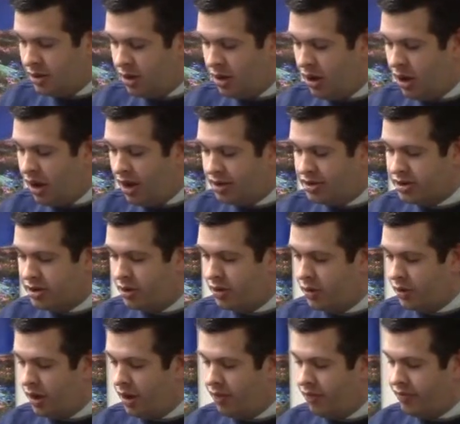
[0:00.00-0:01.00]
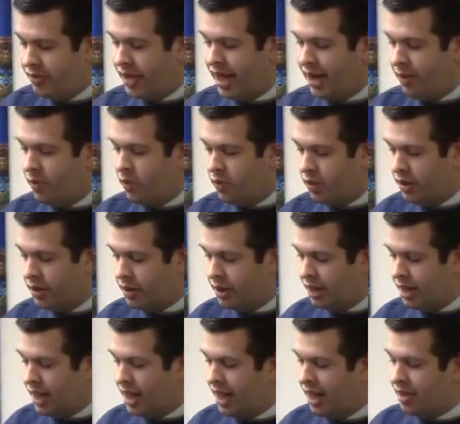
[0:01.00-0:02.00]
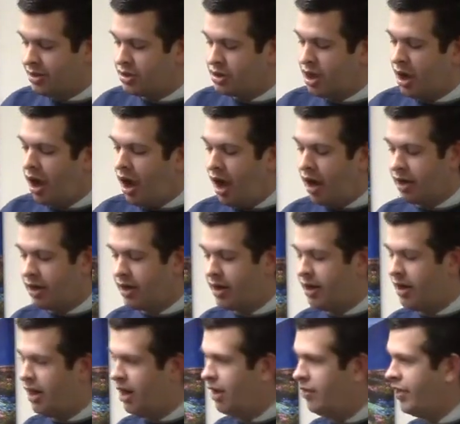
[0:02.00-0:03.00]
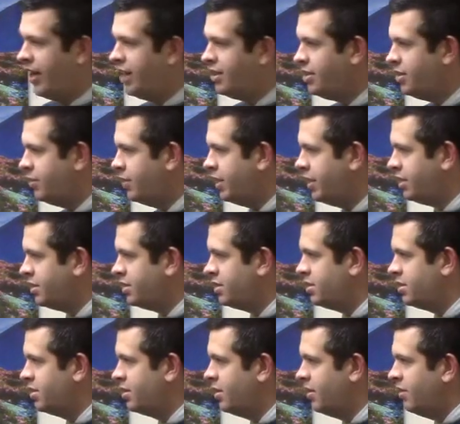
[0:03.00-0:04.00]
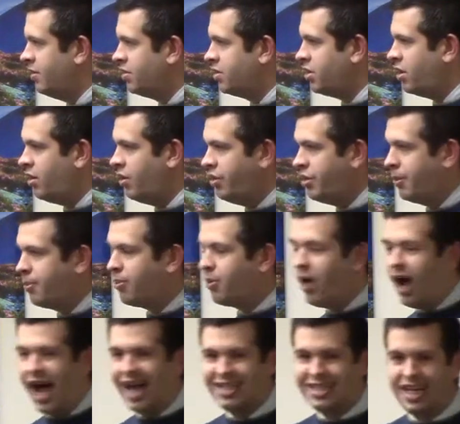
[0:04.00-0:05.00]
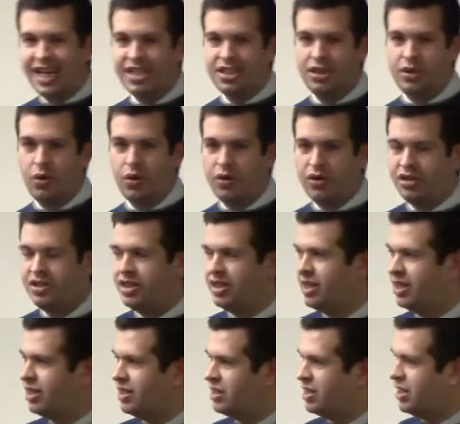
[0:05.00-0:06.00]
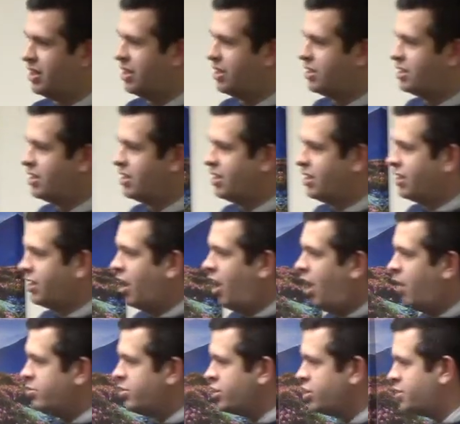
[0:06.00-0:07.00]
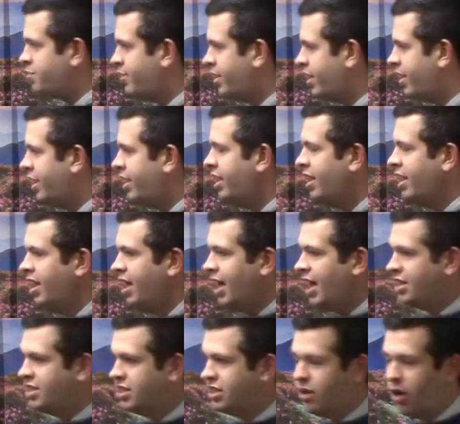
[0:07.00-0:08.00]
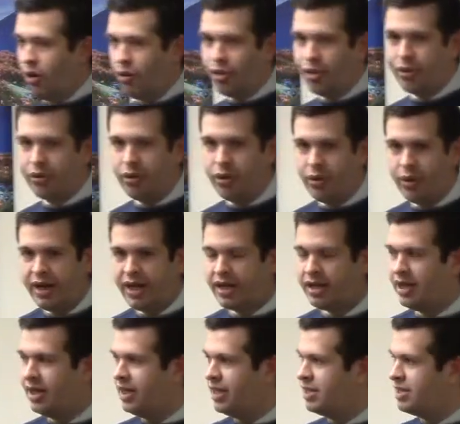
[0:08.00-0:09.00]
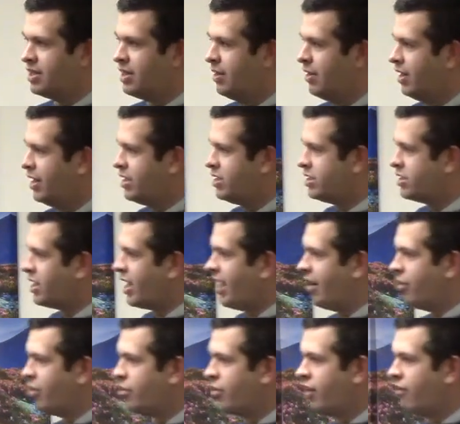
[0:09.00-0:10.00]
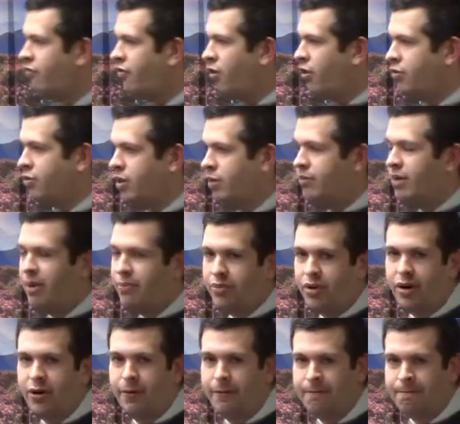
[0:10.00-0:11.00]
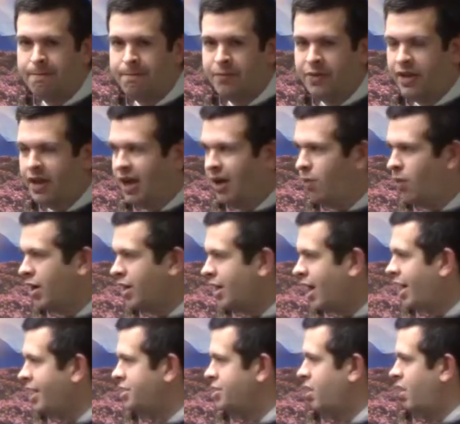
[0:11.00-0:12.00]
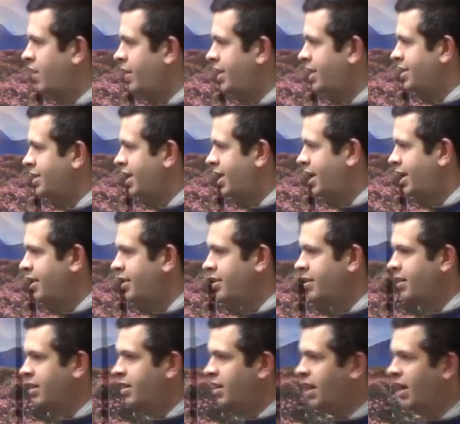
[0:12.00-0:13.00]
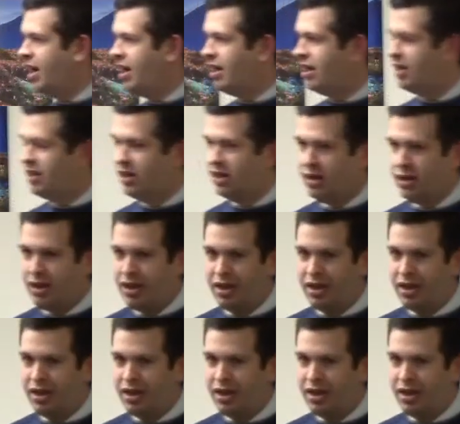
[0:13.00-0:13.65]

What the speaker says: also of thy work and talk of thy doings. So the process in order to calm your spirit and to go through it is kind of threefold. Remember what God has already done in